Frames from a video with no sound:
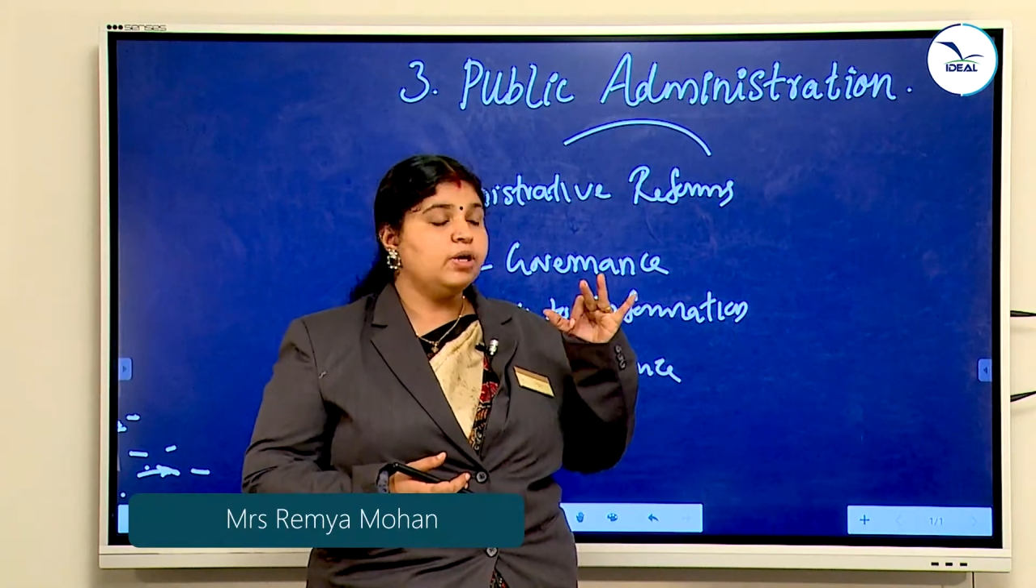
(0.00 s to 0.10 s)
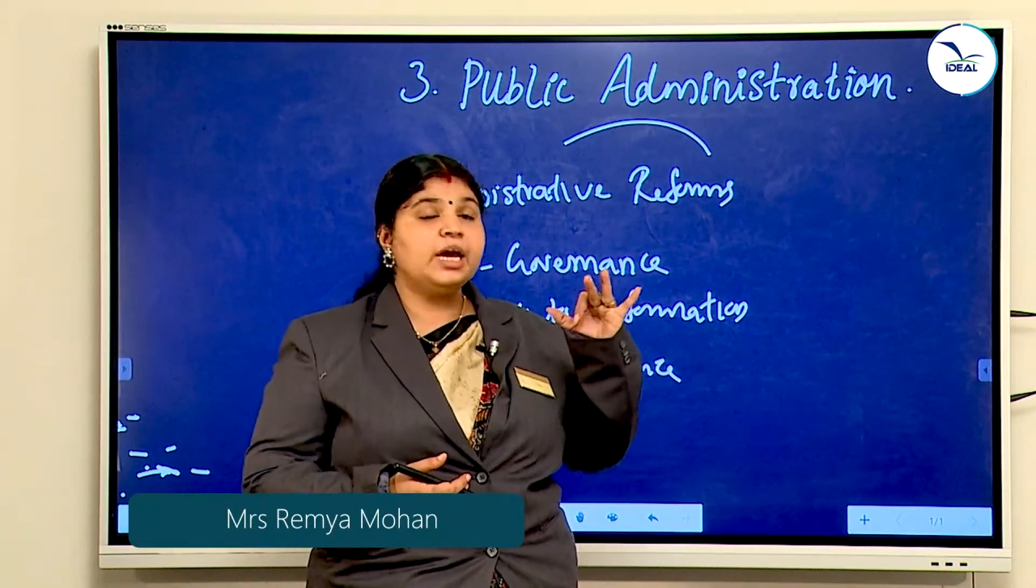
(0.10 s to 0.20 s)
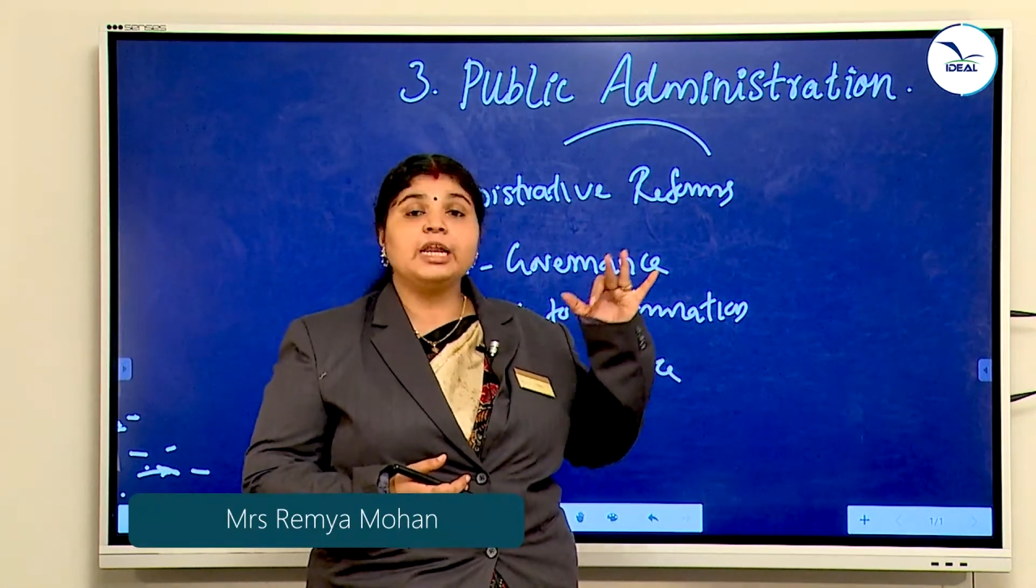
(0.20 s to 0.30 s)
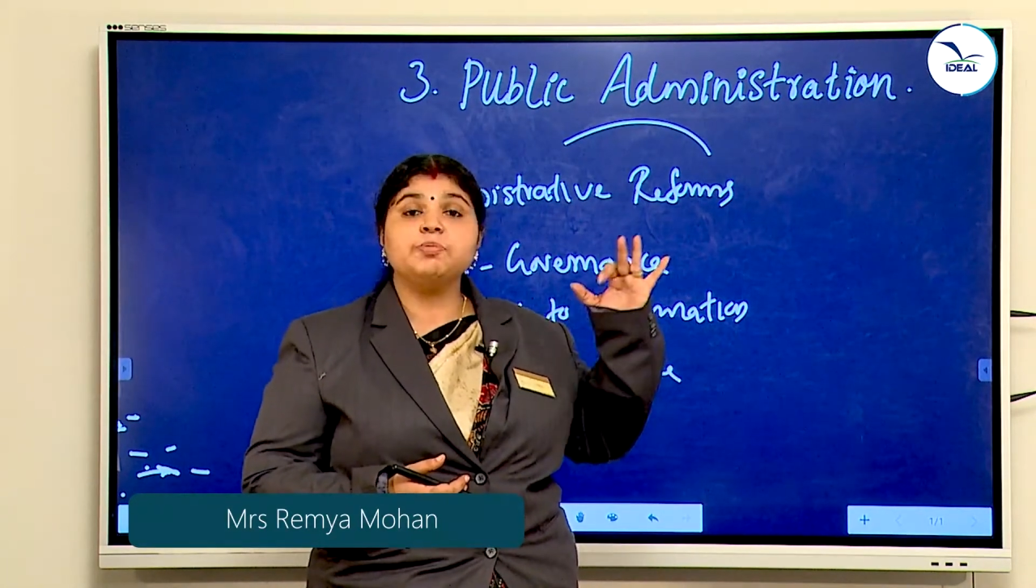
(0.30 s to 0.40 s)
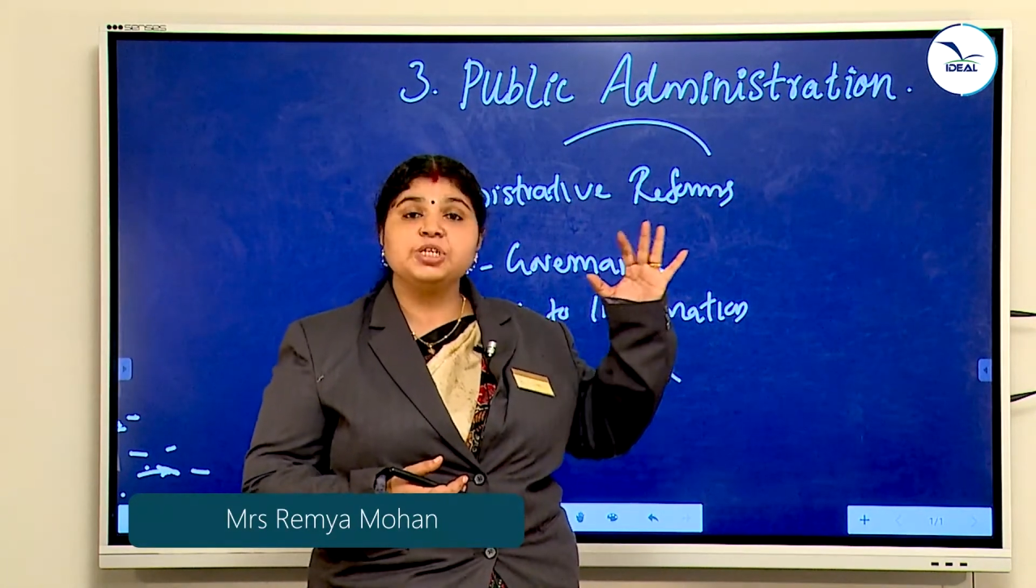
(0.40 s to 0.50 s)

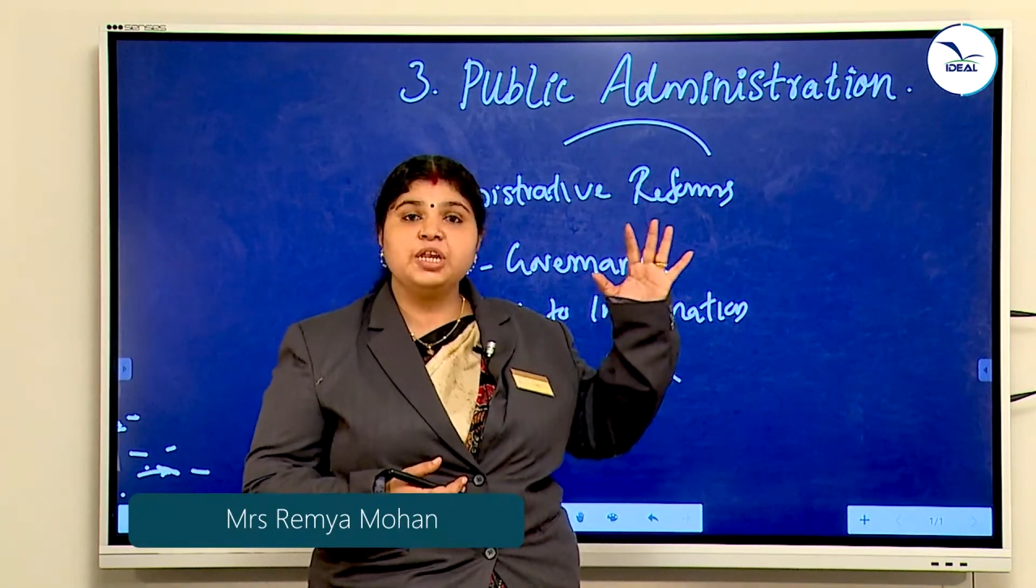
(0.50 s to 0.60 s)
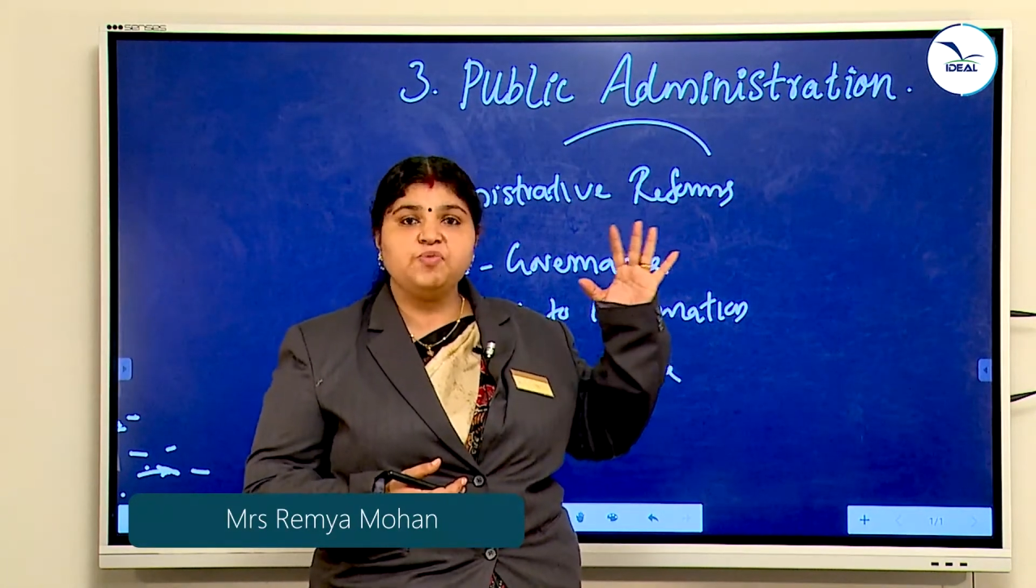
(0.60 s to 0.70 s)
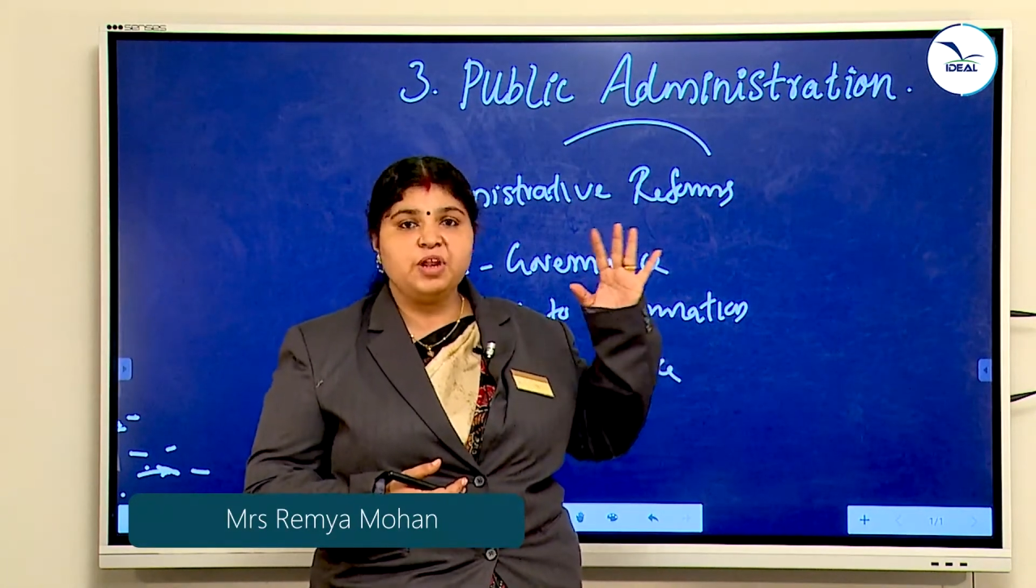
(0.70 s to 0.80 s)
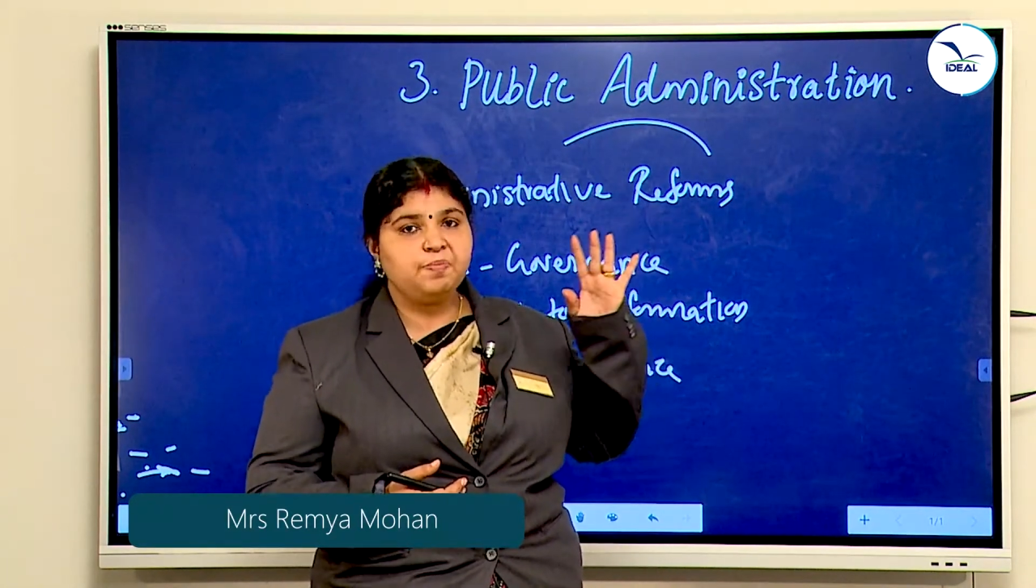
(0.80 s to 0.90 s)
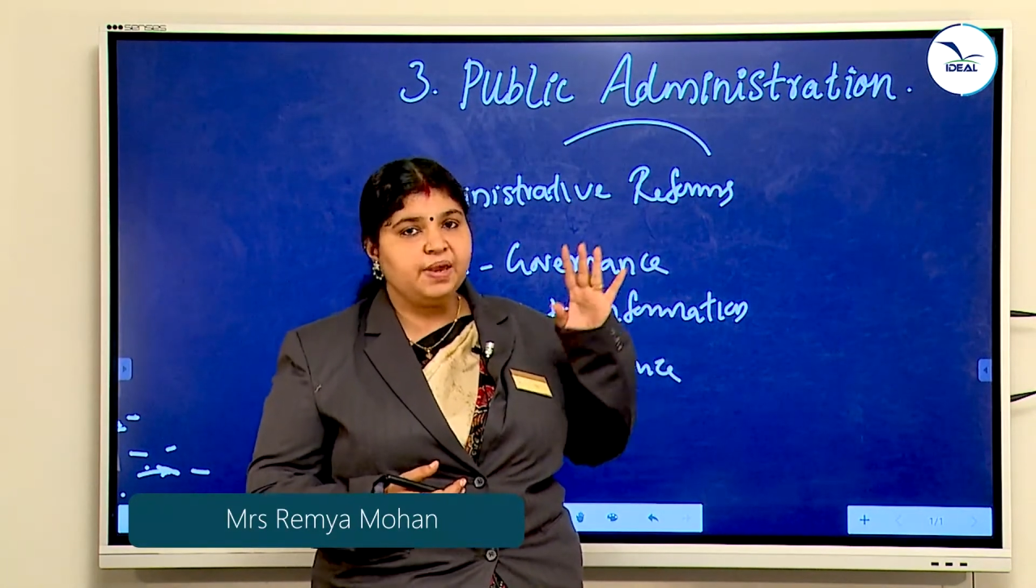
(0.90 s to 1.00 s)
corruption will